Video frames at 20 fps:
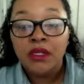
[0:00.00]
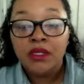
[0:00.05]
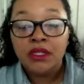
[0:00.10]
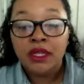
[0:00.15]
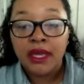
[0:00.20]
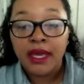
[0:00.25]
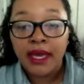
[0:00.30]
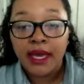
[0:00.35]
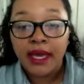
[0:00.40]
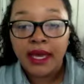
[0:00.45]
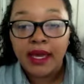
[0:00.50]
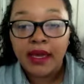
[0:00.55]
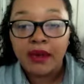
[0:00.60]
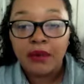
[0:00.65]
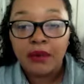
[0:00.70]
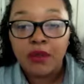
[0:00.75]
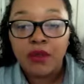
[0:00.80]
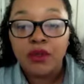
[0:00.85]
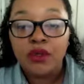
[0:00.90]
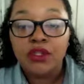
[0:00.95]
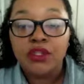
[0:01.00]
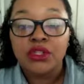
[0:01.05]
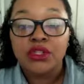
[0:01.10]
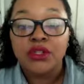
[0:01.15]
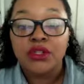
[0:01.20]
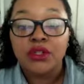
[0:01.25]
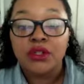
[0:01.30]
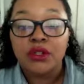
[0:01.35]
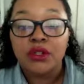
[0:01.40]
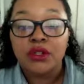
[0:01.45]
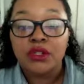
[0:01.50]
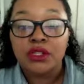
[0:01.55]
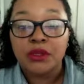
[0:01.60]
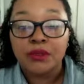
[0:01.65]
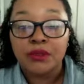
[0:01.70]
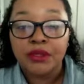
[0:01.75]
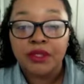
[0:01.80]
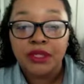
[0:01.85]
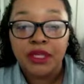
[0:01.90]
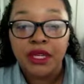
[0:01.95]
to add moisture to
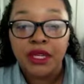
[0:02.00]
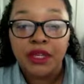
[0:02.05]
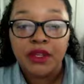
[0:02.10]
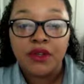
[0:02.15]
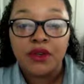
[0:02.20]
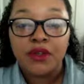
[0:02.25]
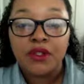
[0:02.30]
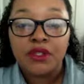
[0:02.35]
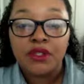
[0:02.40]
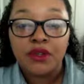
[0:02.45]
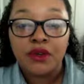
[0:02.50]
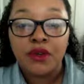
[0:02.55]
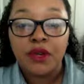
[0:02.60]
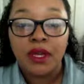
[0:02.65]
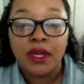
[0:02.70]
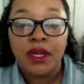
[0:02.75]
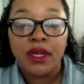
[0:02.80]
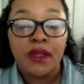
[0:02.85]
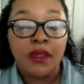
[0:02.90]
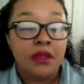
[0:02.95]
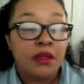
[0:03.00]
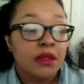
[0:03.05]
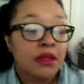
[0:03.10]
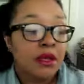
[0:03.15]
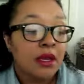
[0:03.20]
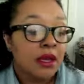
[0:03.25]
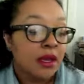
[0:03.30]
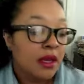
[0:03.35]
protect your strands